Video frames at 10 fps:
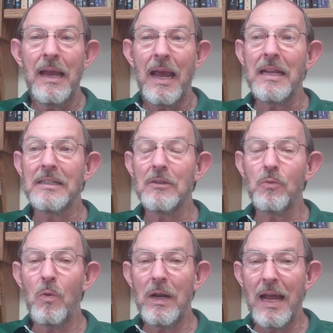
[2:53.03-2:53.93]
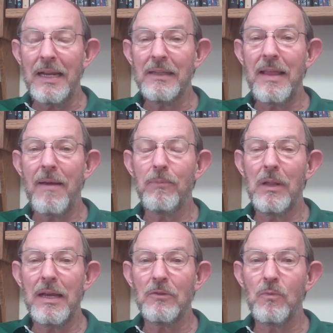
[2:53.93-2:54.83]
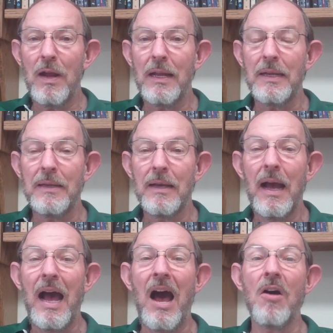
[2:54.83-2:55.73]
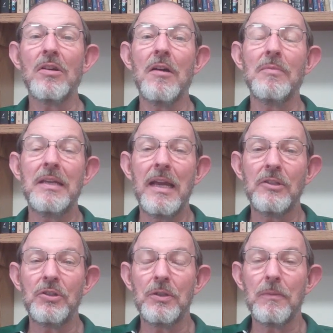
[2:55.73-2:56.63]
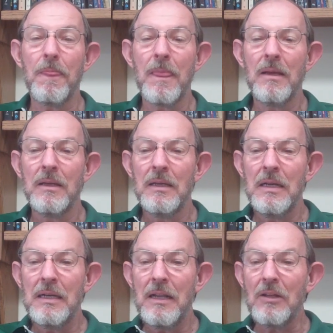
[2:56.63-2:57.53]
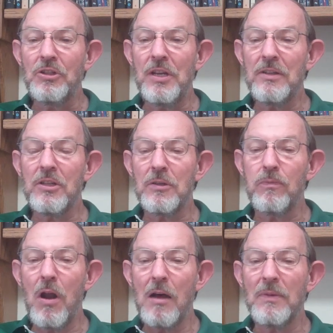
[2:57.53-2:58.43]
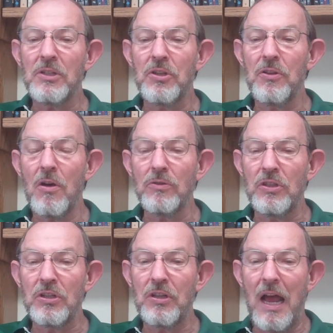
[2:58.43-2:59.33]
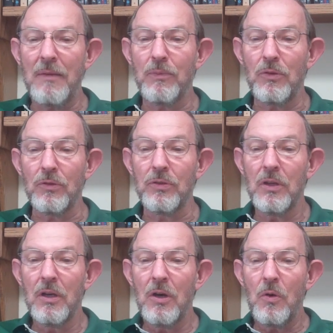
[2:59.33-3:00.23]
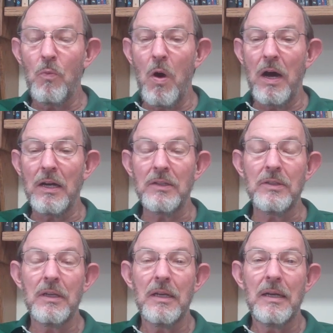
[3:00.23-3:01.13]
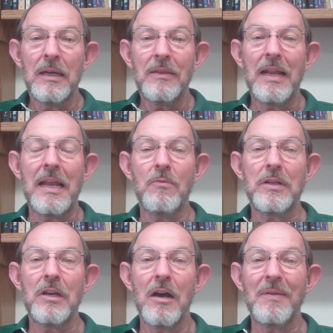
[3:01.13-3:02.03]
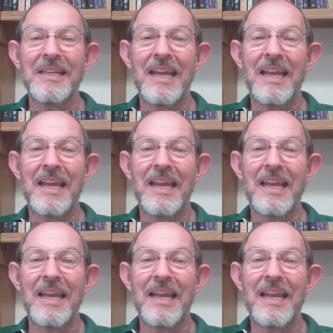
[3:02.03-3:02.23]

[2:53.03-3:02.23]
And he says, When I get that place ready, I'll come get you. Now, Jesus' promise to those disciples was that he would come and